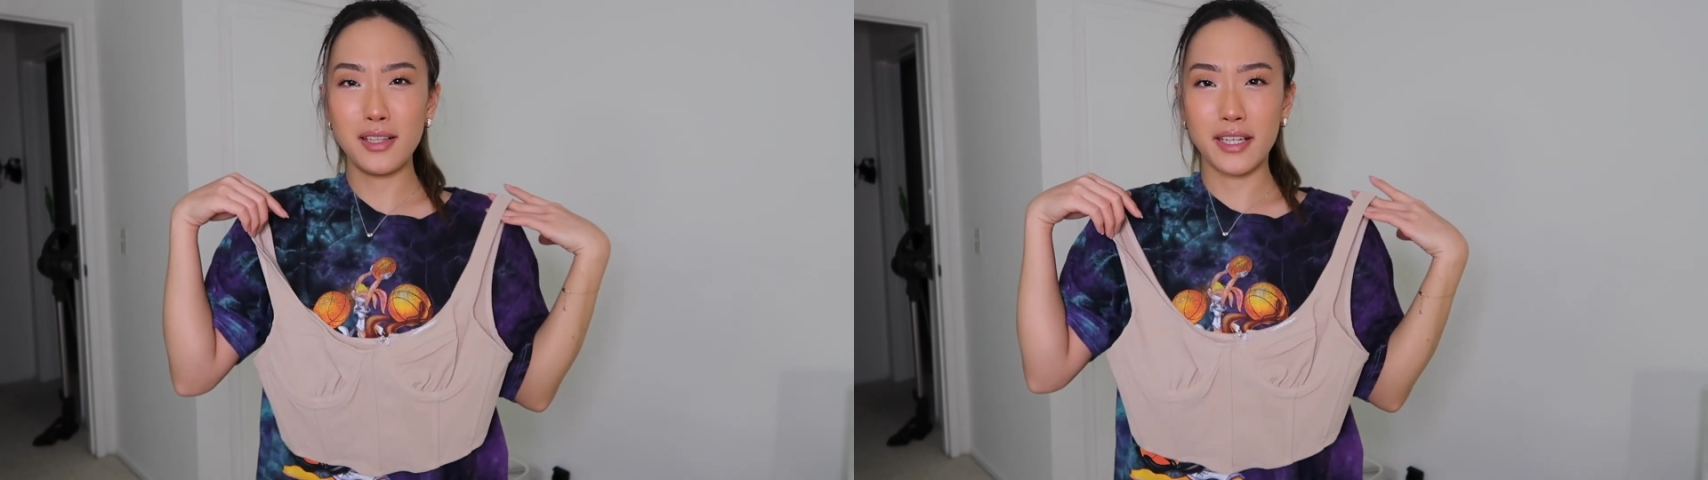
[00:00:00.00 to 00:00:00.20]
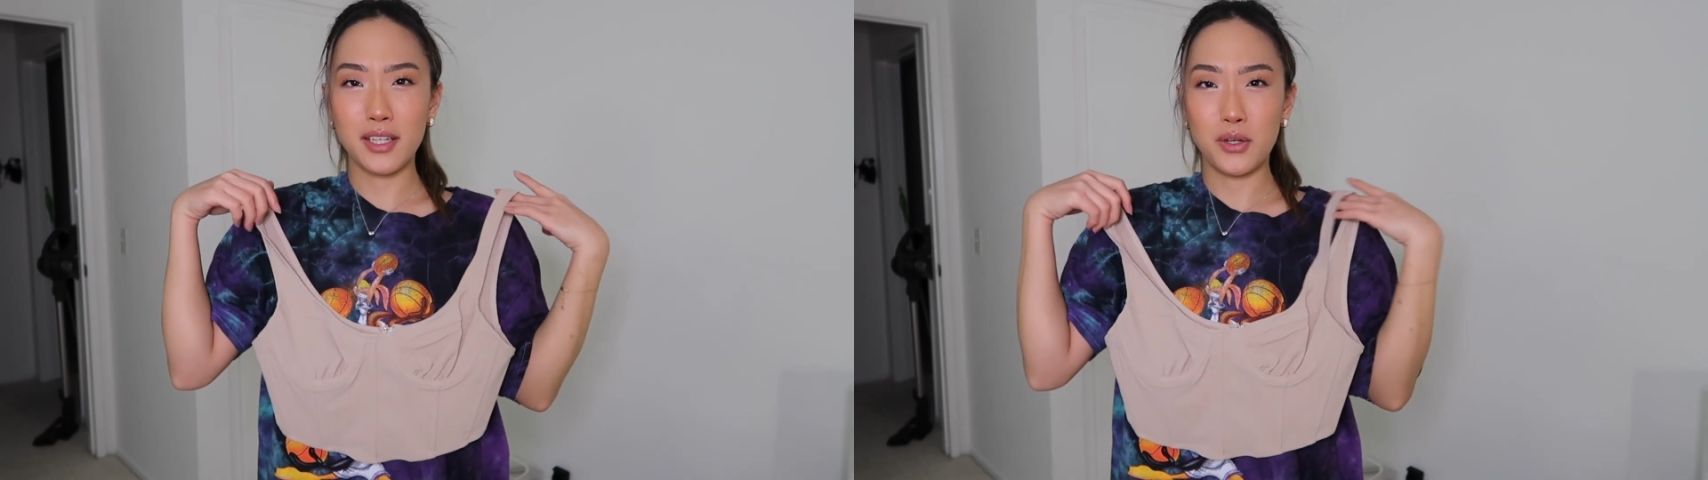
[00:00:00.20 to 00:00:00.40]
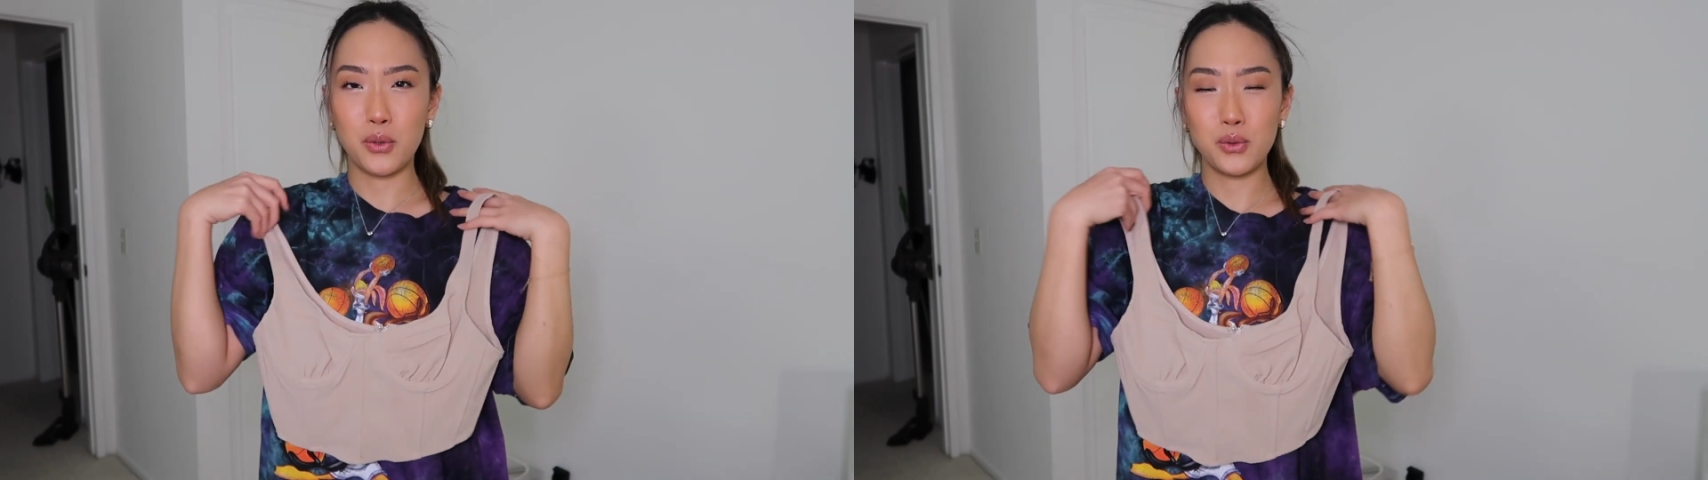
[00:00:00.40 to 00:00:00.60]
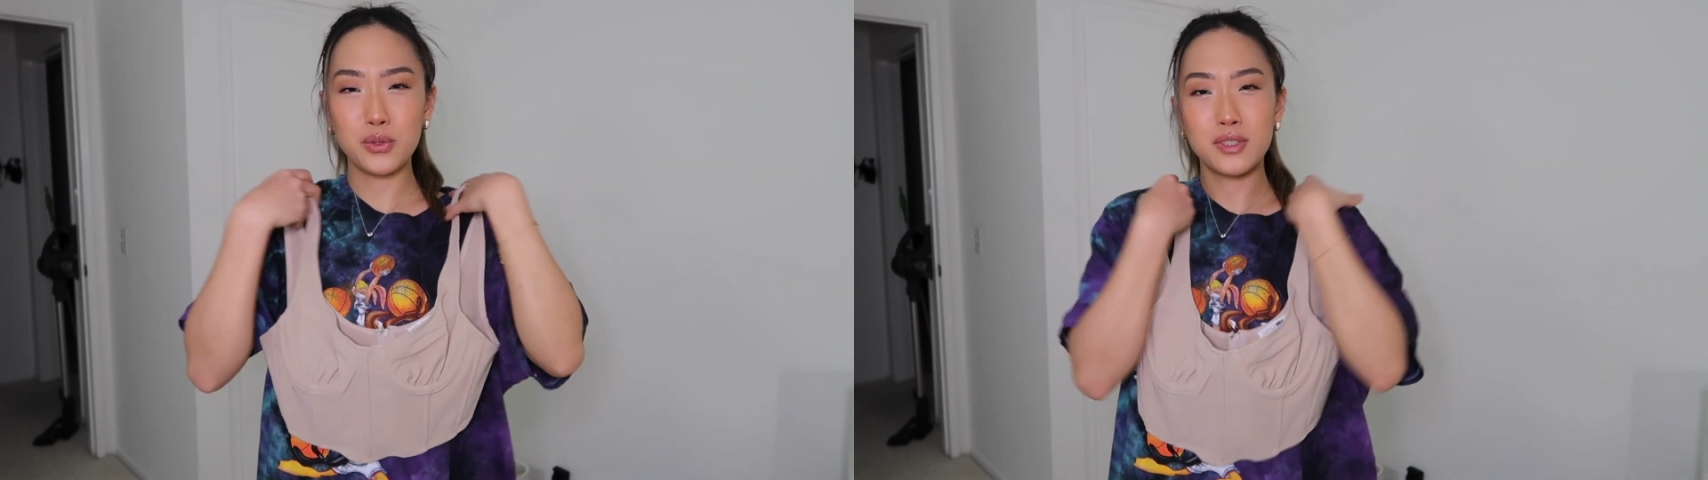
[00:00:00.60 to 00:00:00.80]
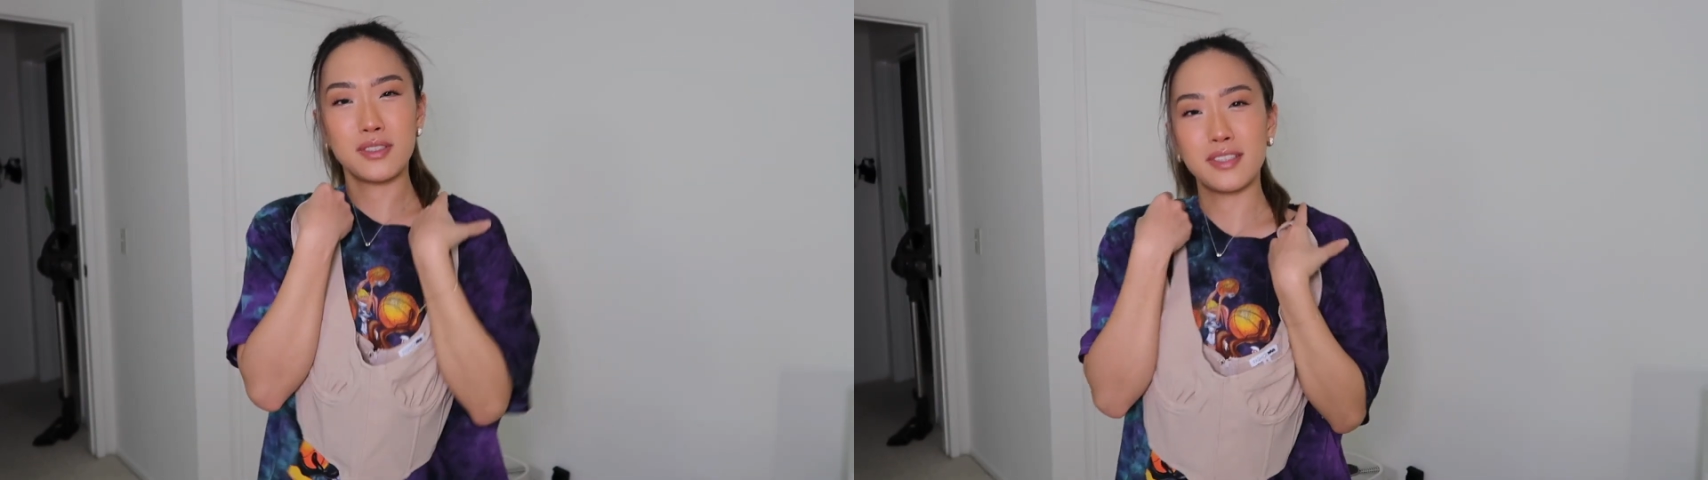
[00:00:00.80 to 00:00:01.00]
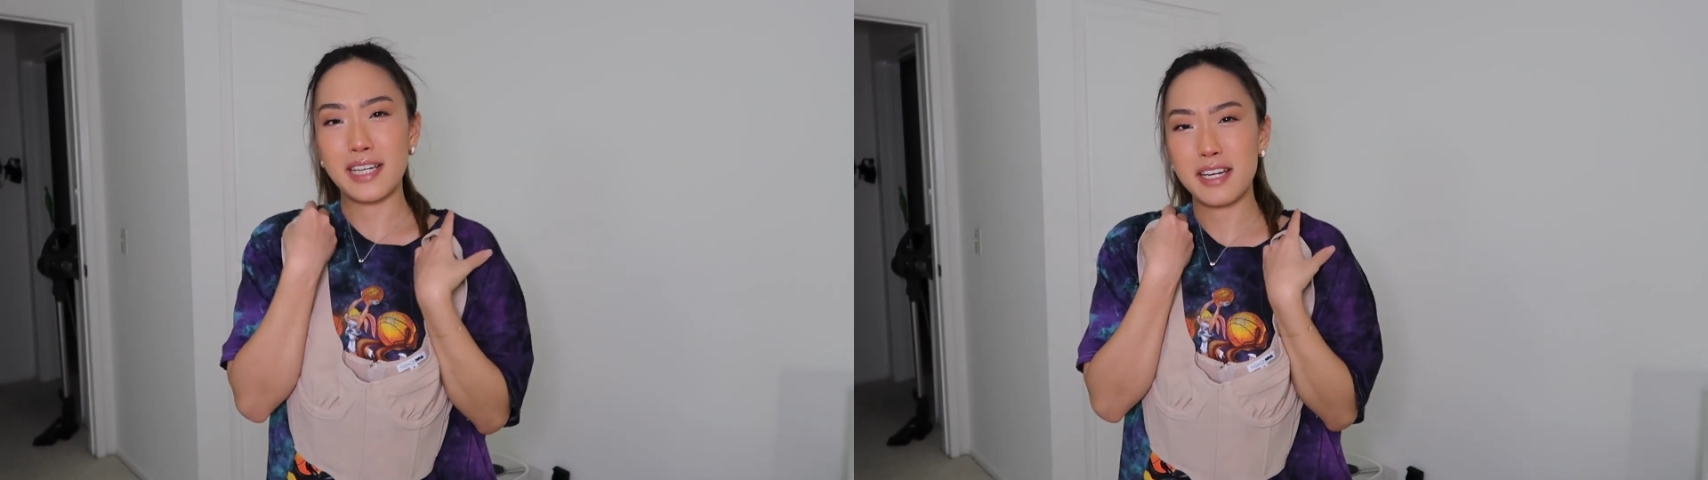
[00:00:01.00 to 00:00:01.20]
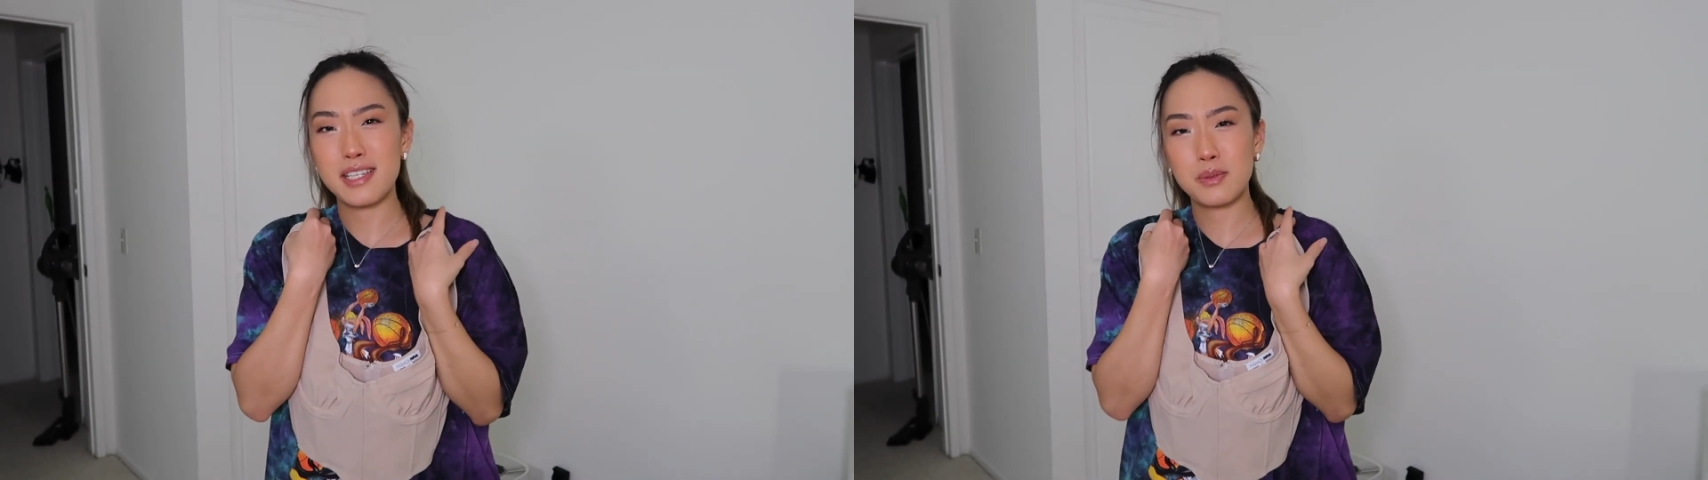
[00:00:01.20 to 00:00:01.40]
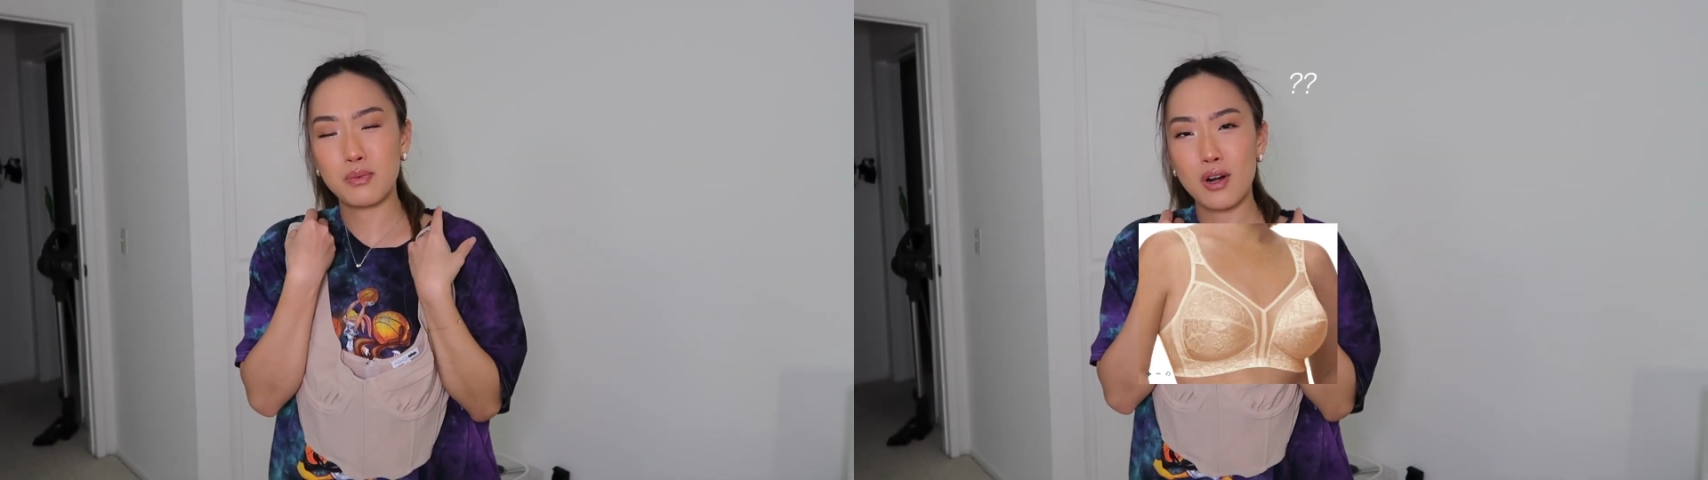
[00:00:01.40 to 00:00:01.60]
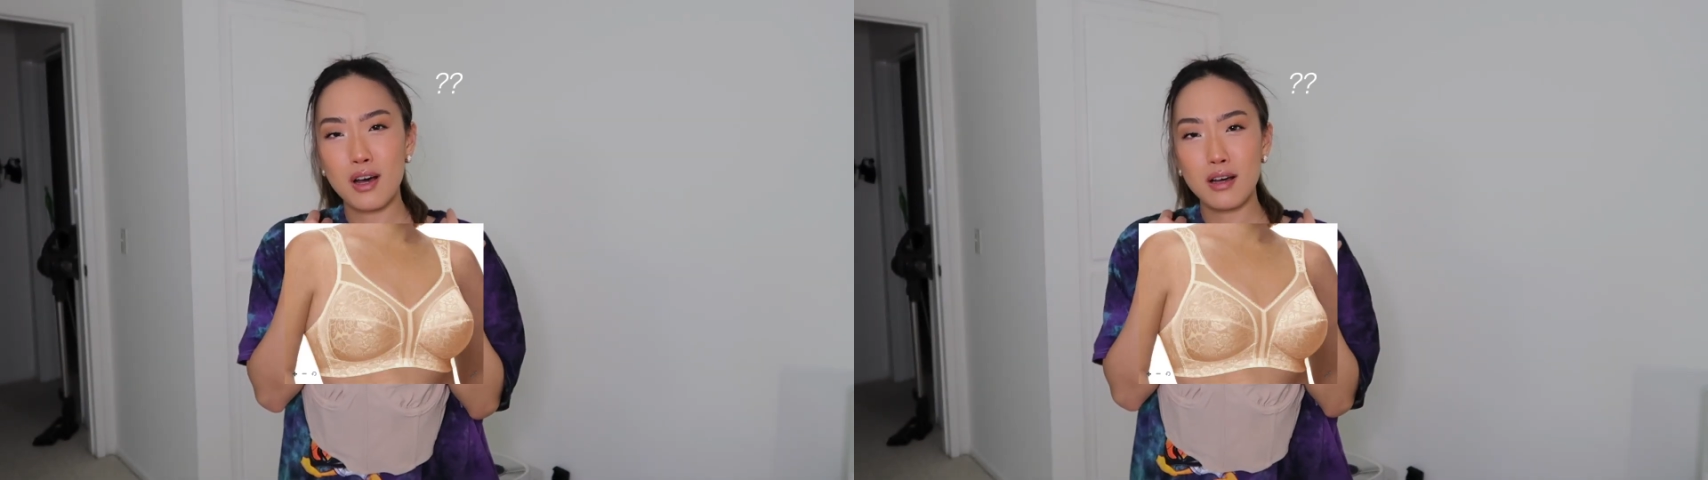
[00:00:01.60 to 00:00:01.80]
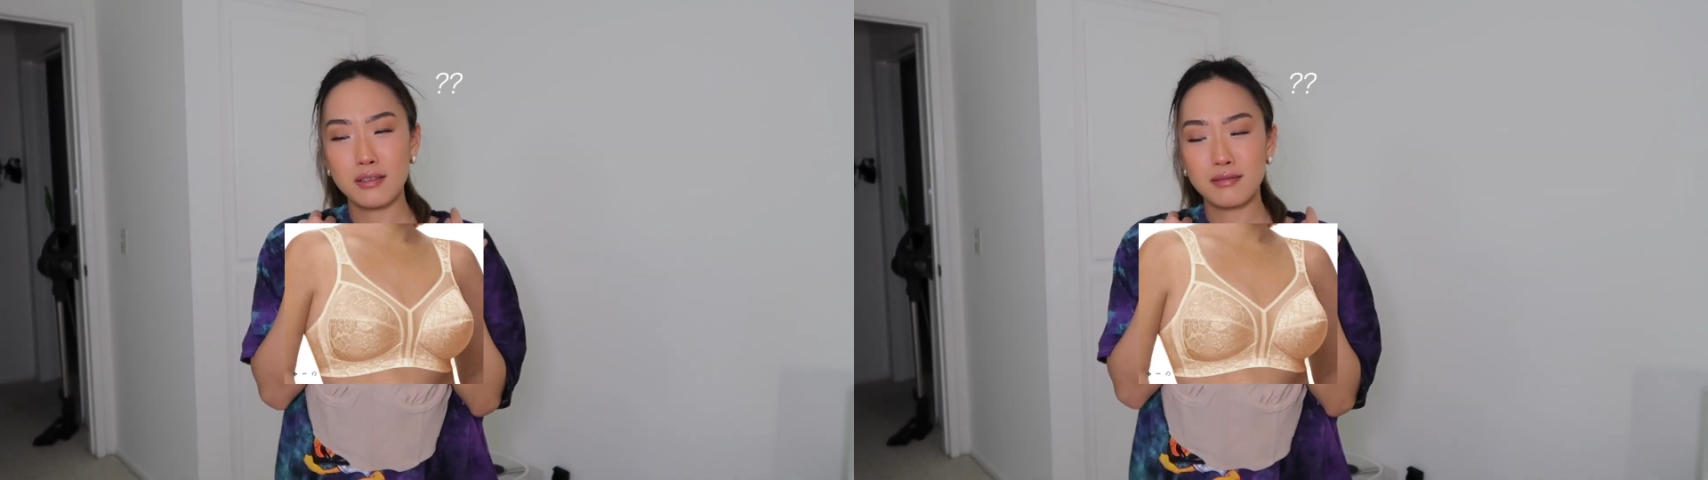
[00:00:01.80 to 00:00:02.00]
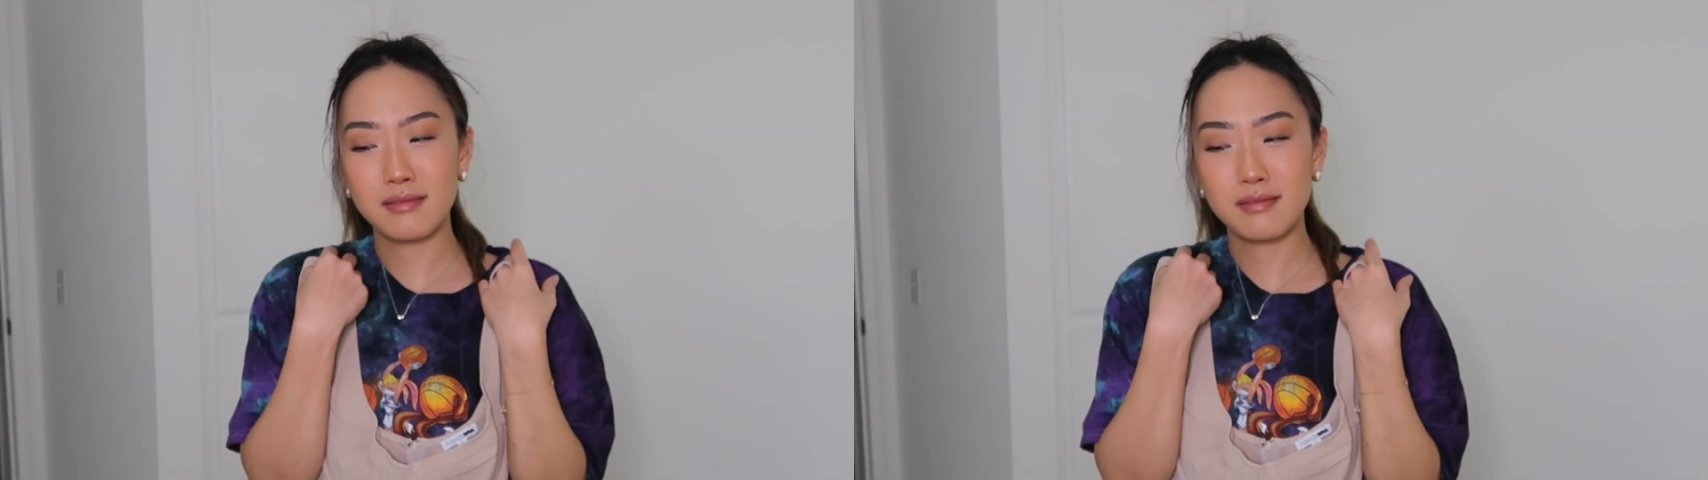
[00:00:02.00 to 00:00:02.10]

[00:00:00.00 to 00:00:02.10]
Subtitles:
like an old lady's bra.